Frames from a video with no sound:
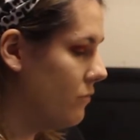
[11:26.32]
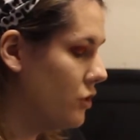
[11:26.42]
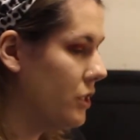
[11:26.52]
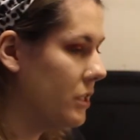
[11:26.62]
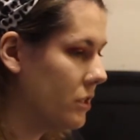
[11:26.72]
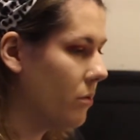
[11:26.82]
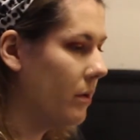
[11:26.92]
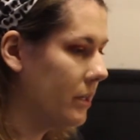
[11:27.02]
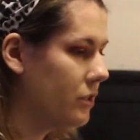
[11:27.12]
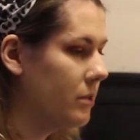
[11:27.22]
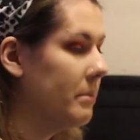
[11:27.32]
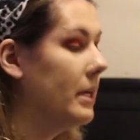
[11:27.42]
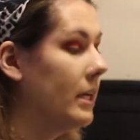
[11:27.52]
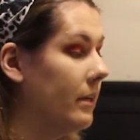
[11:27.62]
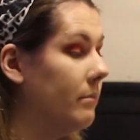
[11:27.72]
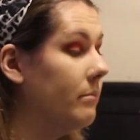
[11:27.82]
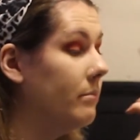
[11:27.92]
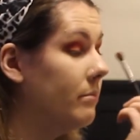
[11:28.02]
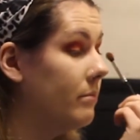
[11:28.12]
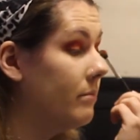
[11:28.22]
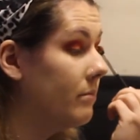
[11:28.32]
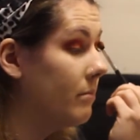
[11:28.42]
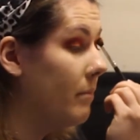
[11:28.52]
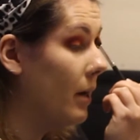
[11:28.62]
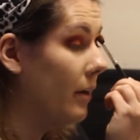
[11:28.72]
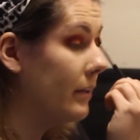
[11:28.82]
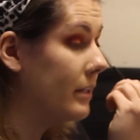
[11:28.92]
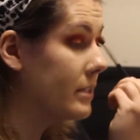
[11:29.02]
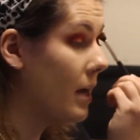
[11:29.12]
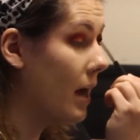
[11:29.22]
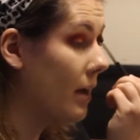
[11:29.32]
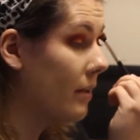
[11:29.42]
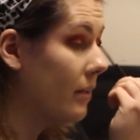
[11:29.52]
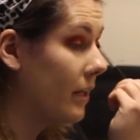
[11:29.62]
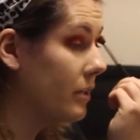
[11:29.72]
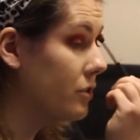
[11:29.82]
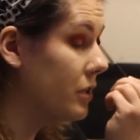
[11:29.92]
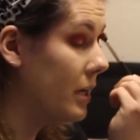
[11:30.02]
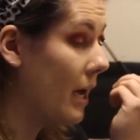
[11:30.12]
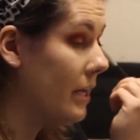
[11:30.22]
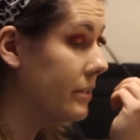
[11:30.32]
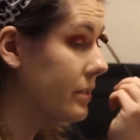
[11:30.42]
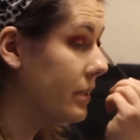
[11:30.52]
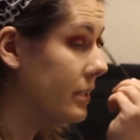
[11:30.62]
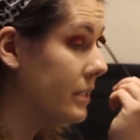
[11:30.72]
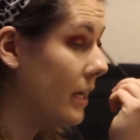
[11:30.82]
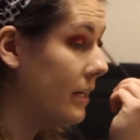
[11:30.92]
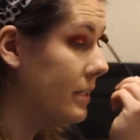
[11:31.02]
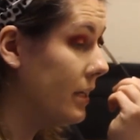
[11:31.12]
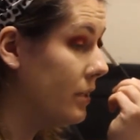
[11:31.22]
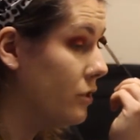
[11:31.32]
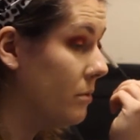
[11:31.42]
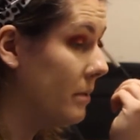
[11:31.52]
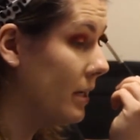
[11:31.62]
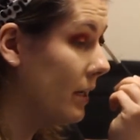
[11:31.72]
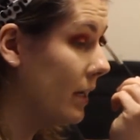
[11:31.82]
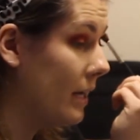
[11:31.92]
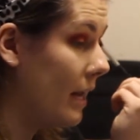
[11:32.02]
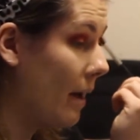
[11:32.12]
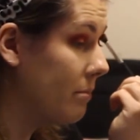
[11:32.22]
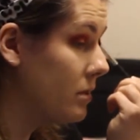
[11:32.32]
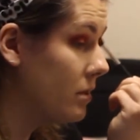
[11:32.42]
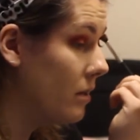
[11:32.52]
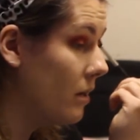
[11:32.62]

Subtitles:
she's going to be marrying this guy. Like, she has consented to be kidnapped.